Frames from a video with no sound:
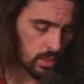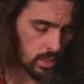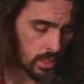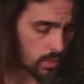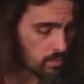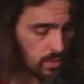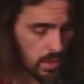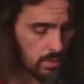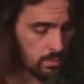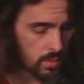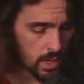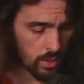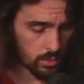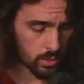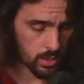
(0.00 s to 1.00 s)
If they
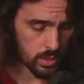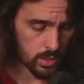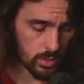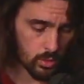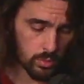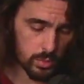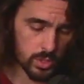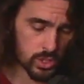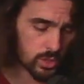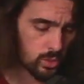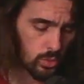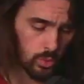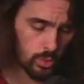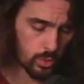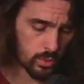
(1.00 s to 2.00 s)
marry, they will be
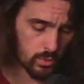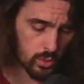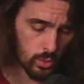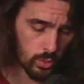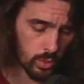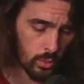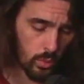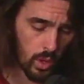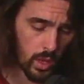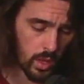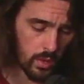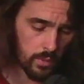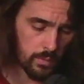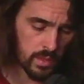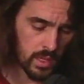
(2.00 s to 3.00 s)
sure of doing
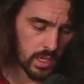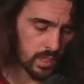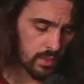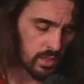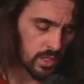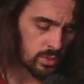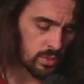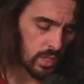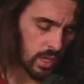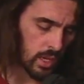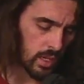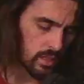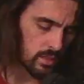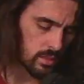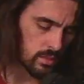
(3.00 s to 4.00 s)
well, and if they do
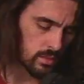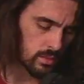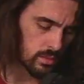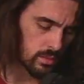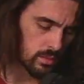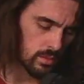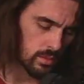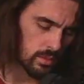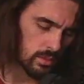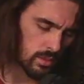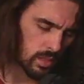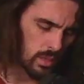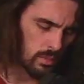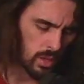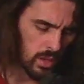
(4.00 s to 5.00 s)
not,
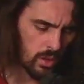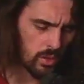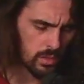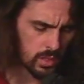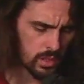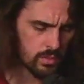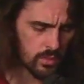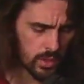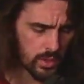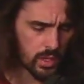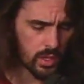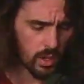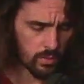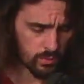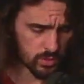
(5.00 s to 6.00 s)
they may all live very
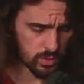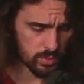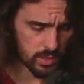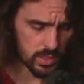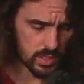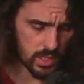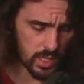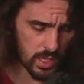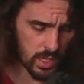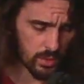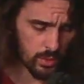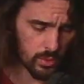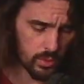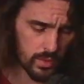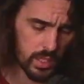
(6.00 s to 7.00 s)
comfortably together
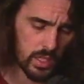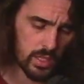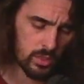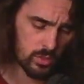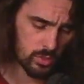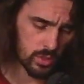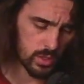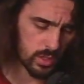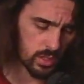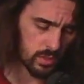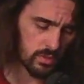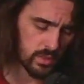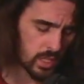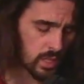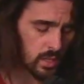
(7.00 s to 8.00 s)
on the interest of
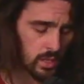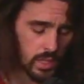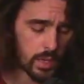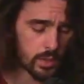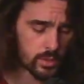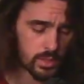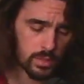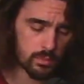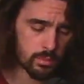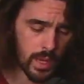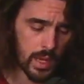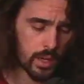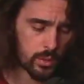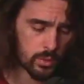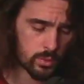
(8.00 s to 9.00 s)

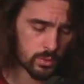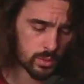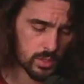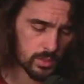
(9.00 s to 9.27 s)
£10,000.